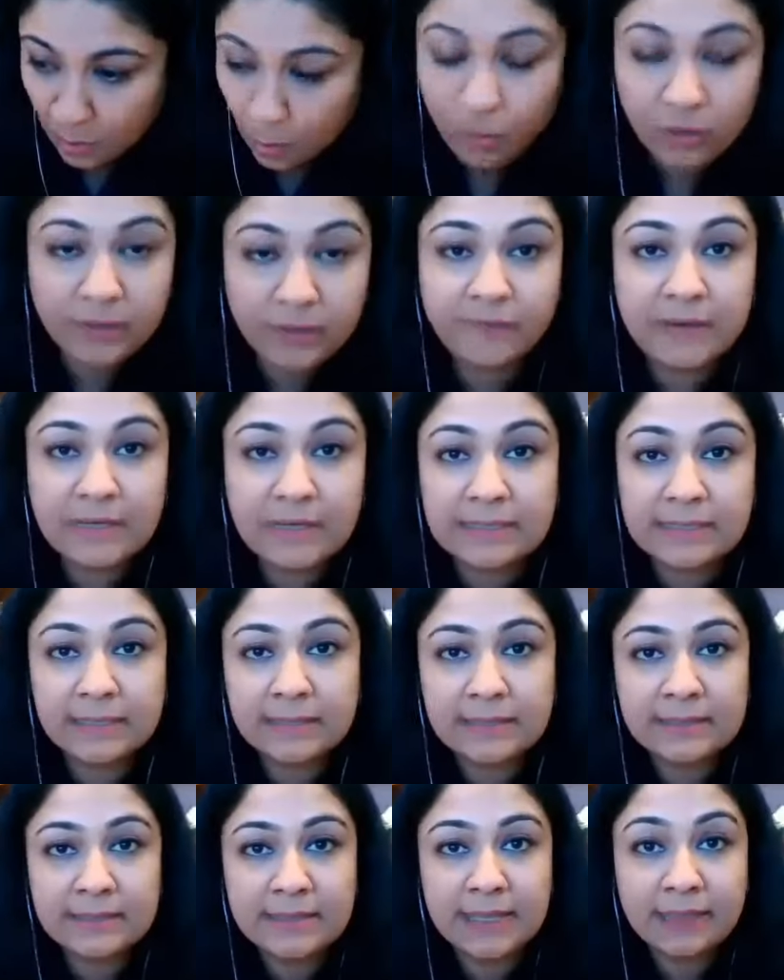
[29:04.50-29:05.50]
only
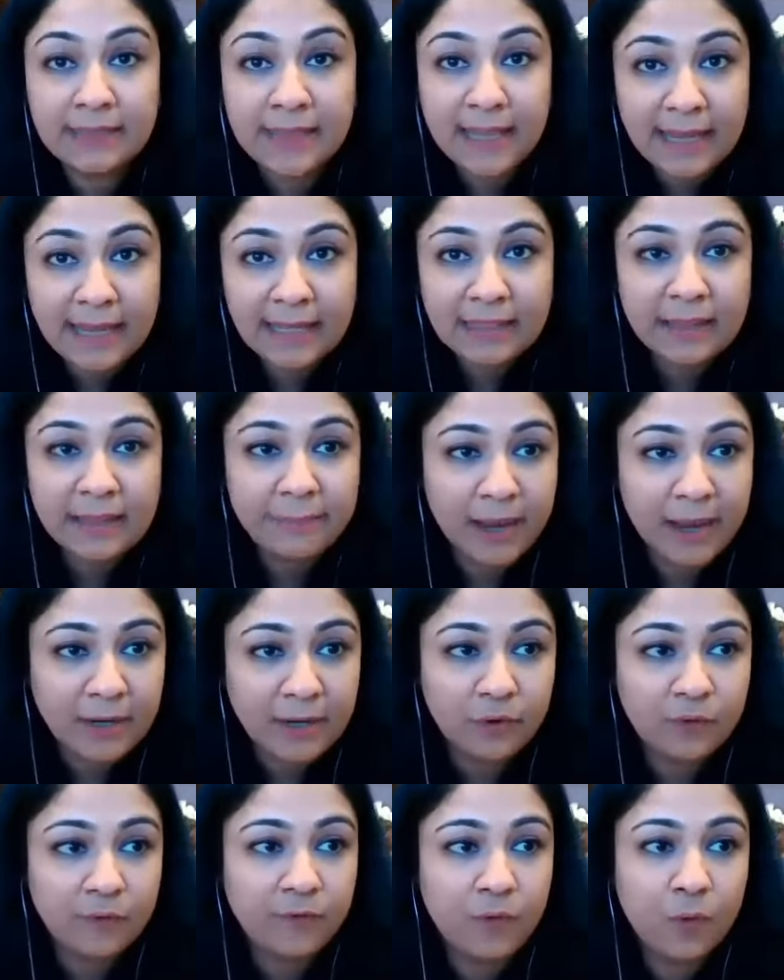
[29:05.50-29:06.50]
reasons that they get the
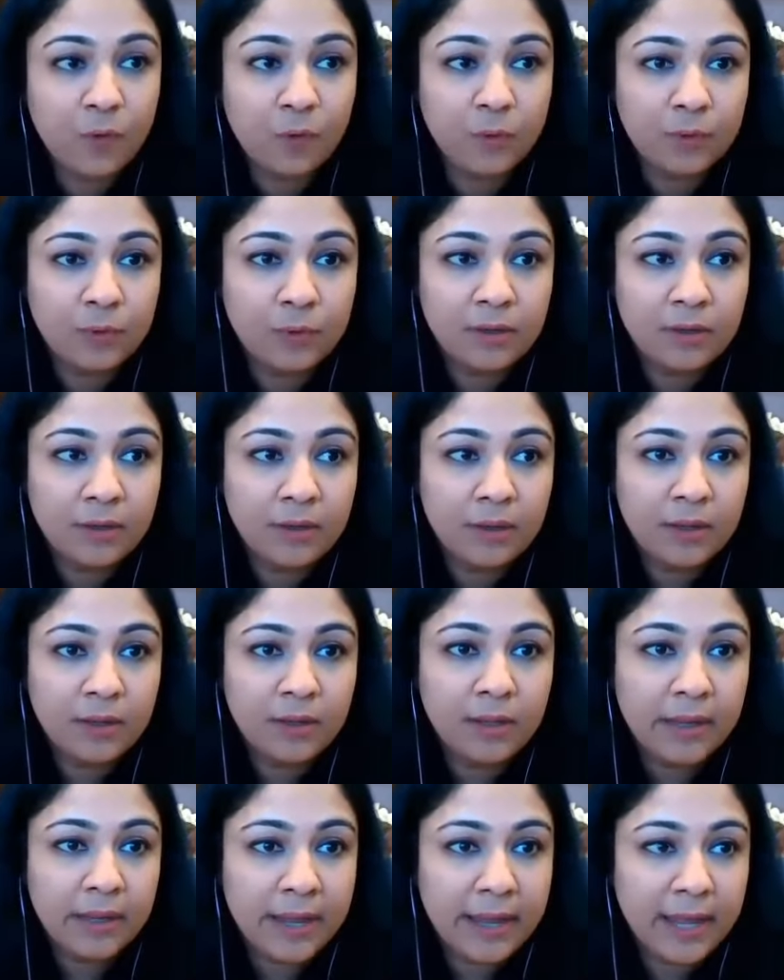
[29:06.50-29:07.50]
microphone
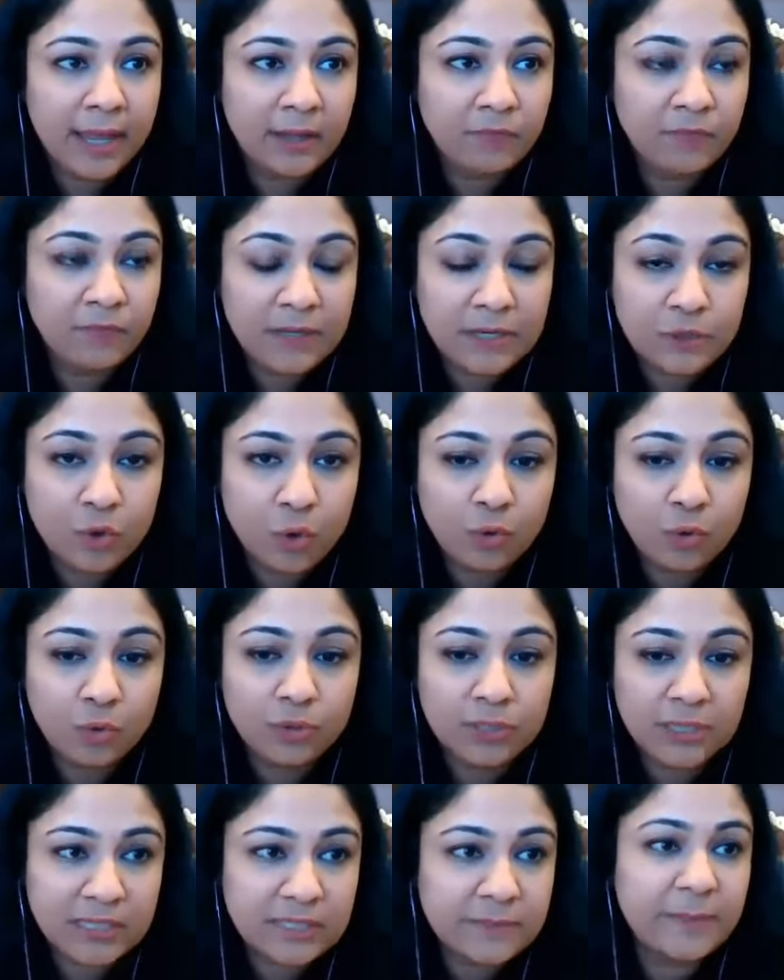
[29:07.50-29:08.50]
and we
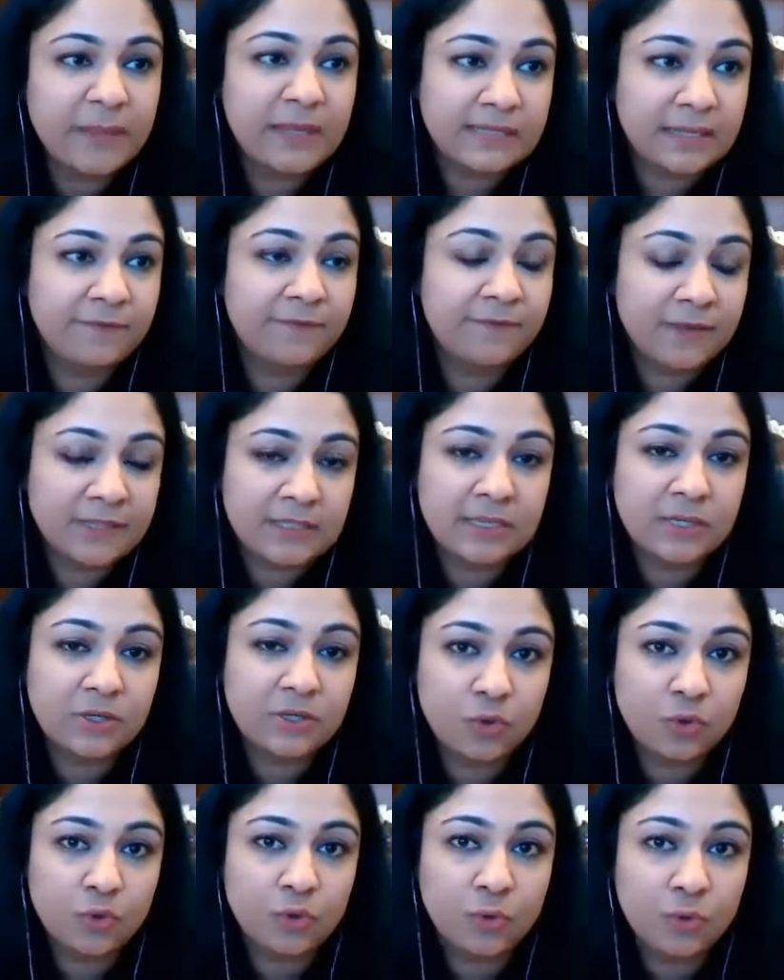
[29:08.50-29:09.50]
don't is because it fits
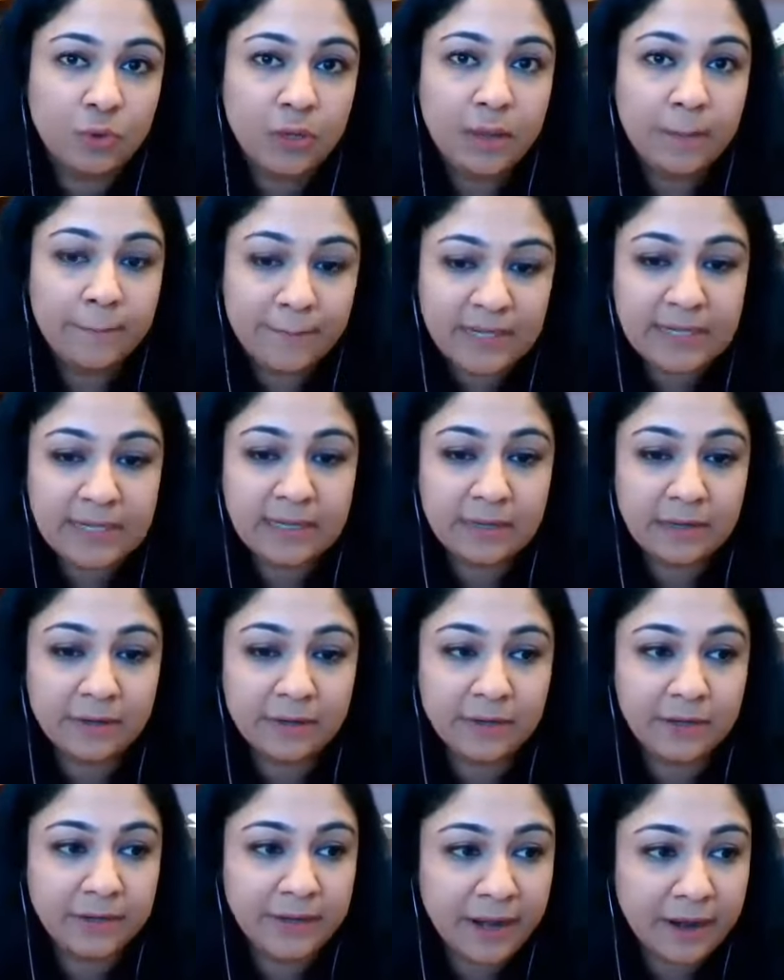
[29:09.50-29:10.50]
into
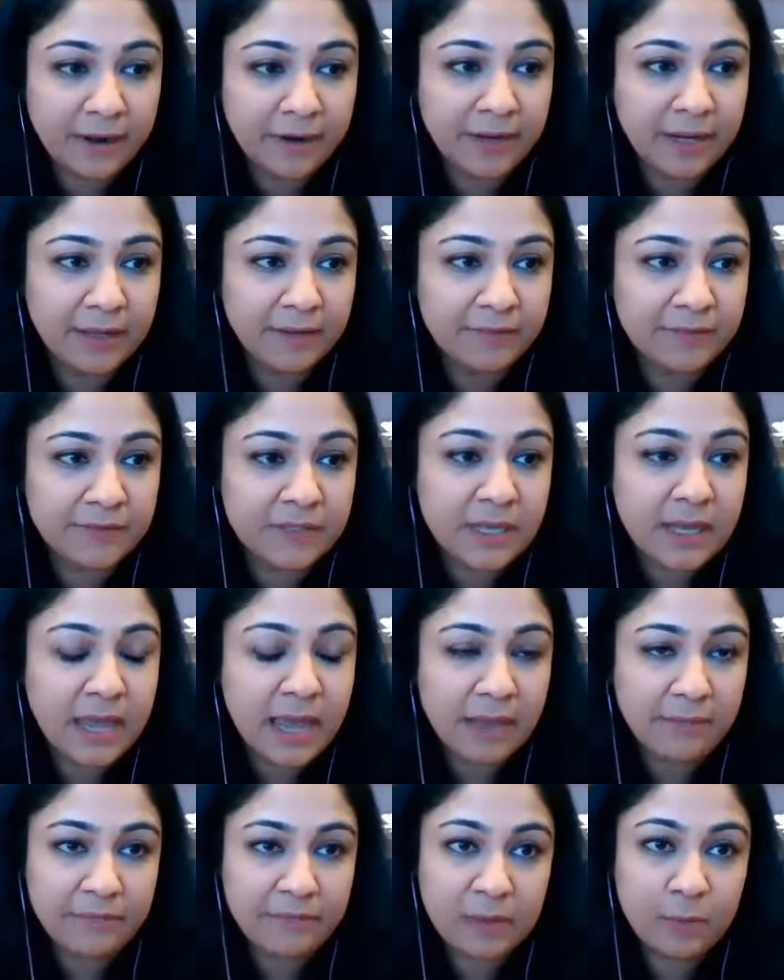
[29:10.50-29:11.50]
particular narratives,
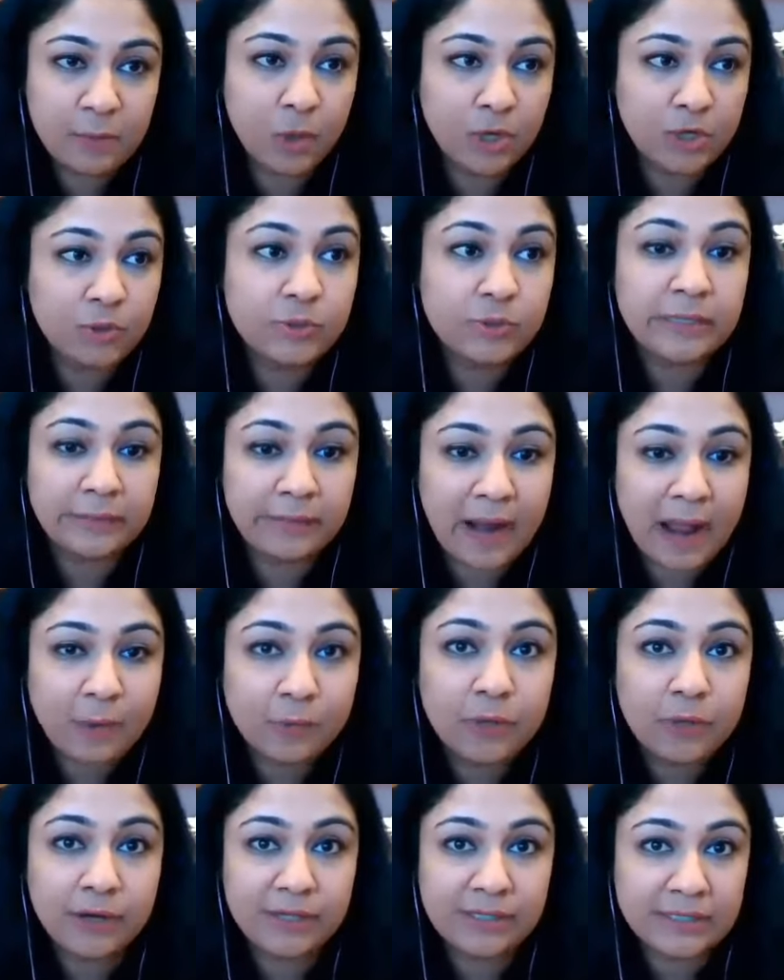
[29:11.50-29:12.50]
and we want to
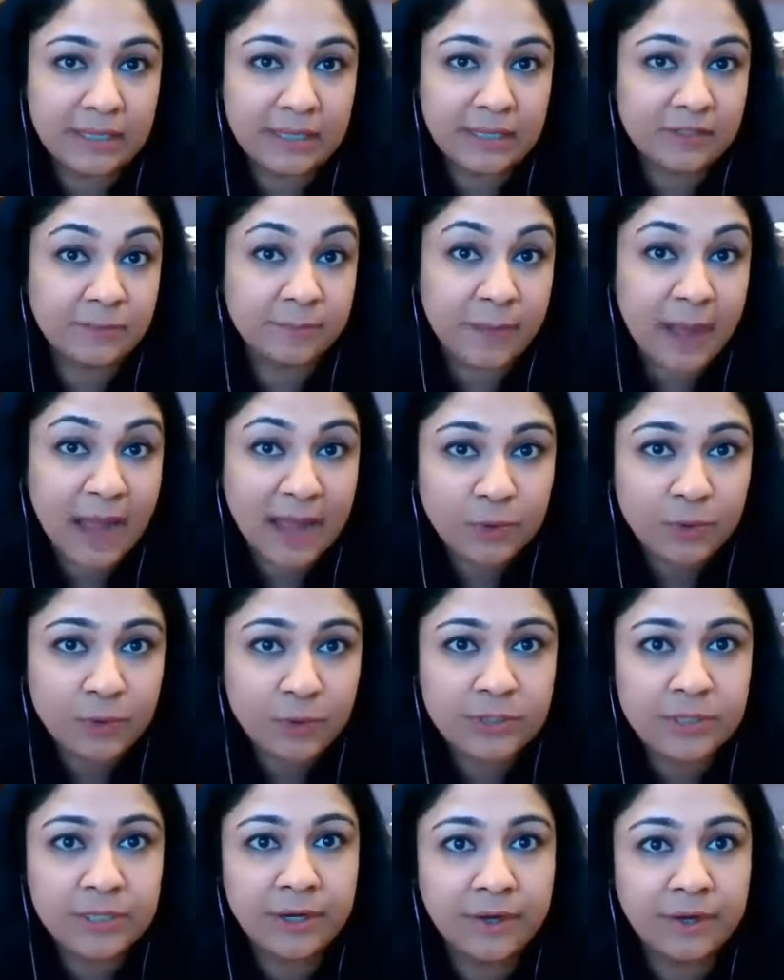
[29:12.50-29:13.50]
surround ourselves by
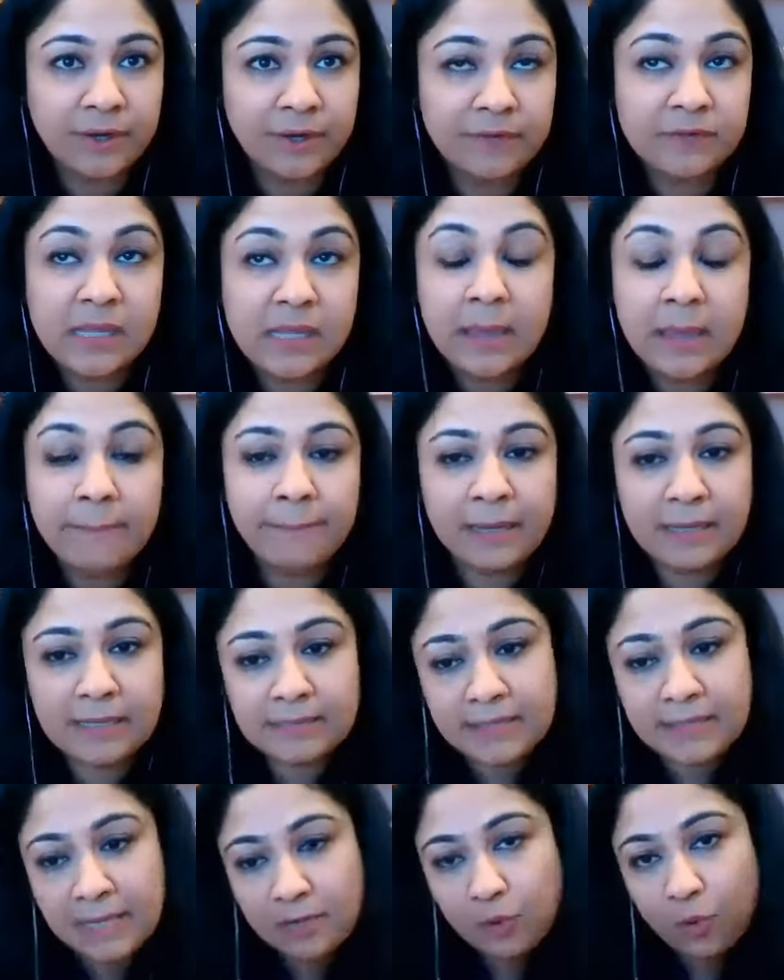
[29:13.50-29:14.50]
those narratives because
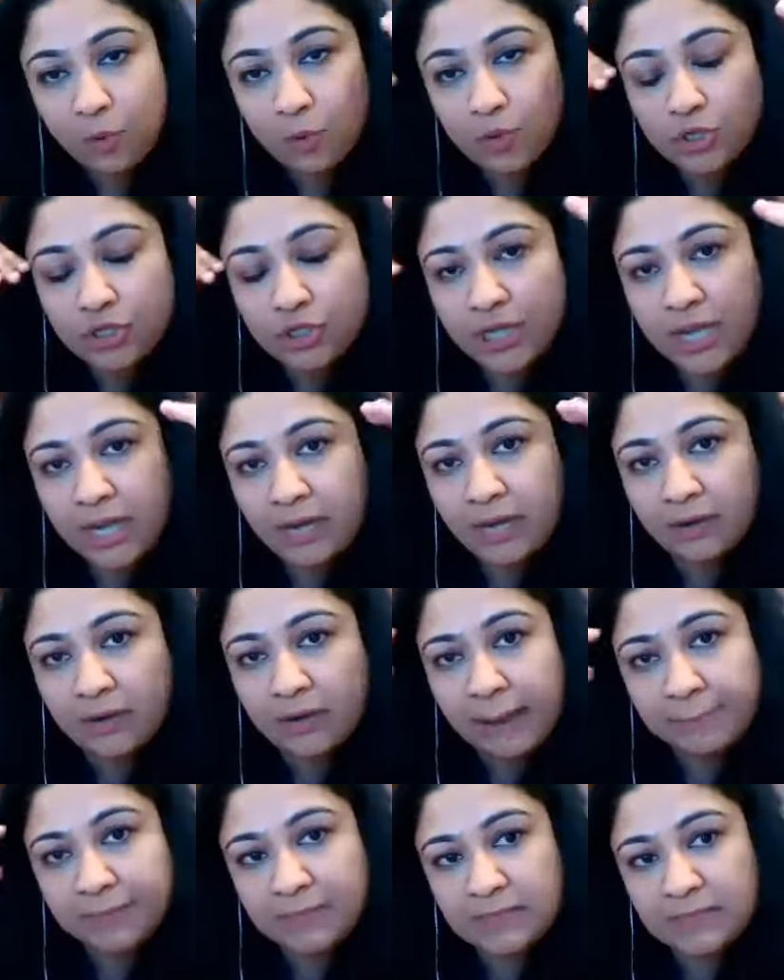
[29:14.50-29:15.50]
they don't shake our
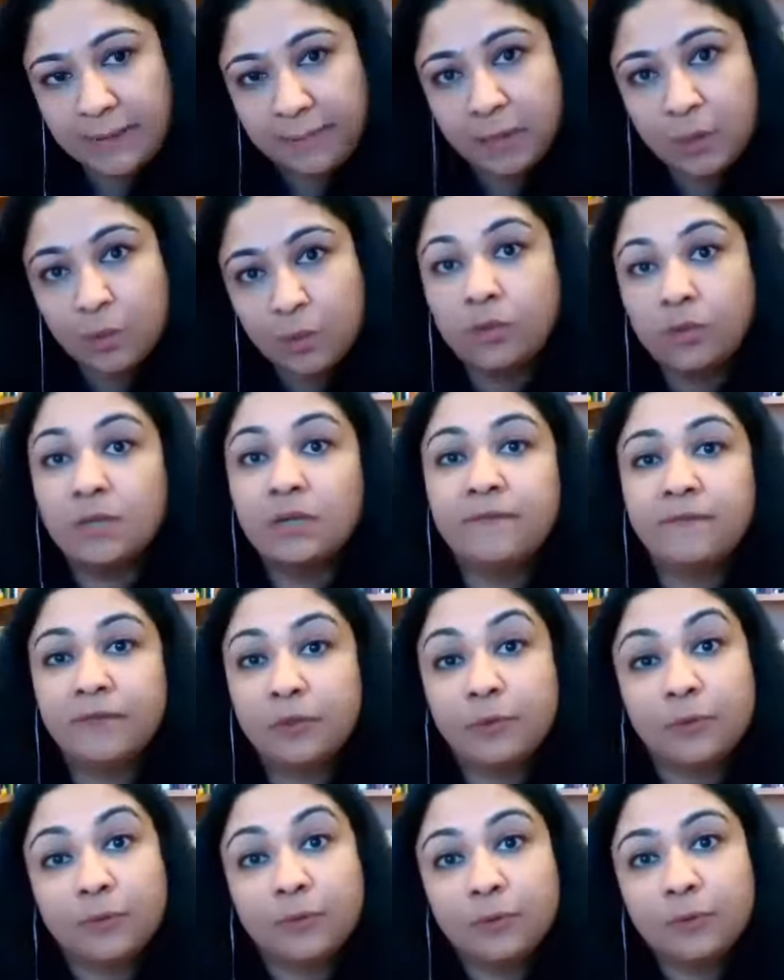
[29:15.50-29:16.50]
epistemic
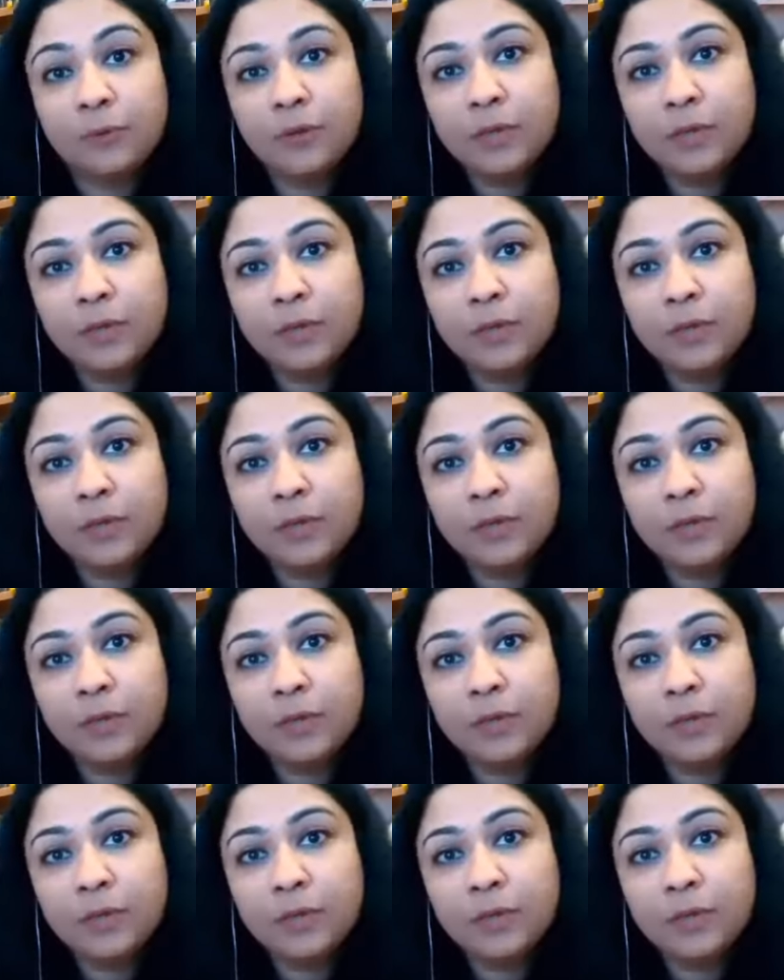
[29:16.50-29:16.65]
worldview,